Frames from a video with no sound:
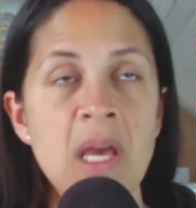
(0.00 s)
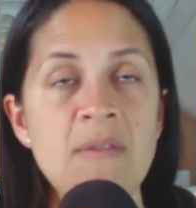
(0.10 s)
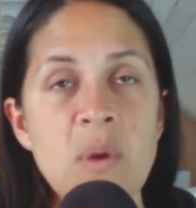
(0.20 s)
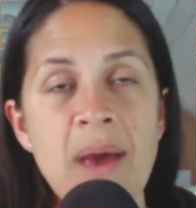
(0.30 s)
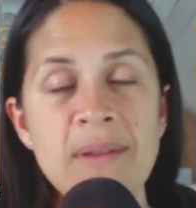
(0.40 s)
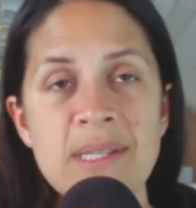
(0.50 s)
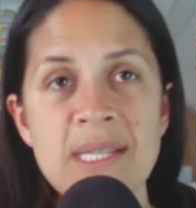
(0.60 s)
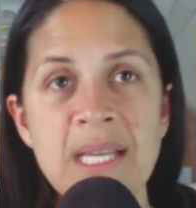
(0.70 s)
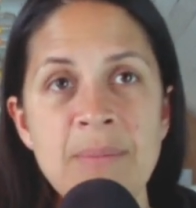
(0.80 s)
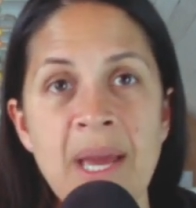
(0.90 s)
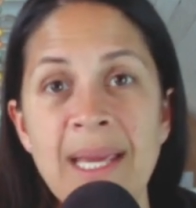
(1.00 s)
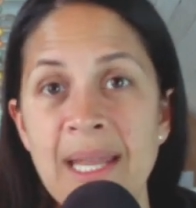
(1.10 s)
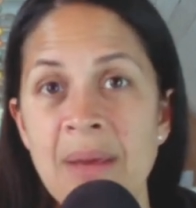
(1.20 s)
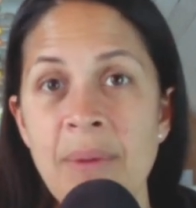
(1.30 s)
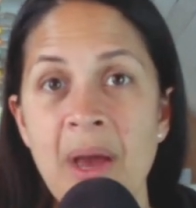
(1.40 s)
If you haven't seen my
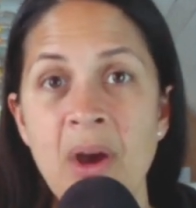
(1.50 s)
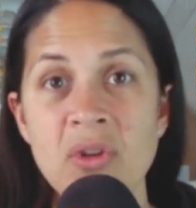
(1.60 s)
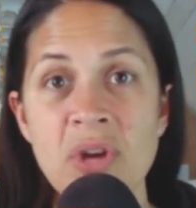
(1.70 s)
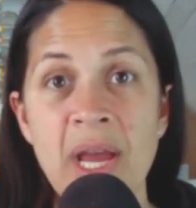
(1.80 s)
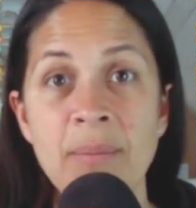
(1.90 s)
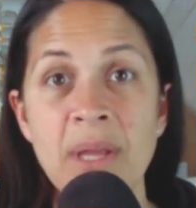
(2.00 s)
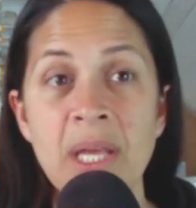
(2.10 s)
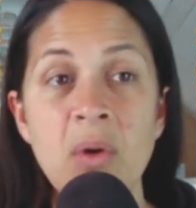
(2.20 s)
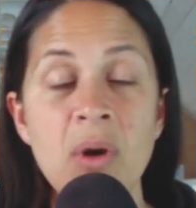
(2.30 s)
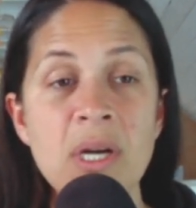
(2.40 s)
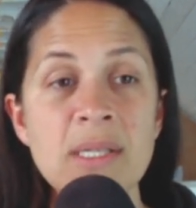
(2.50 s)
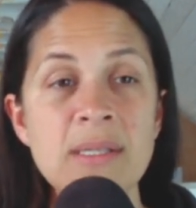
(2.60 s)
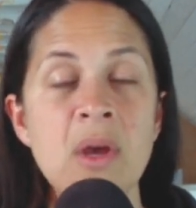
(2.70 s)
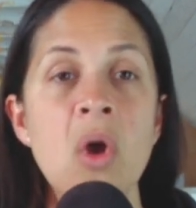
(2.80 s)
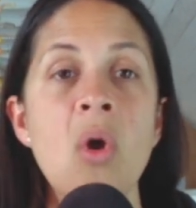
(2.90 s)
Getting Back on Track mini course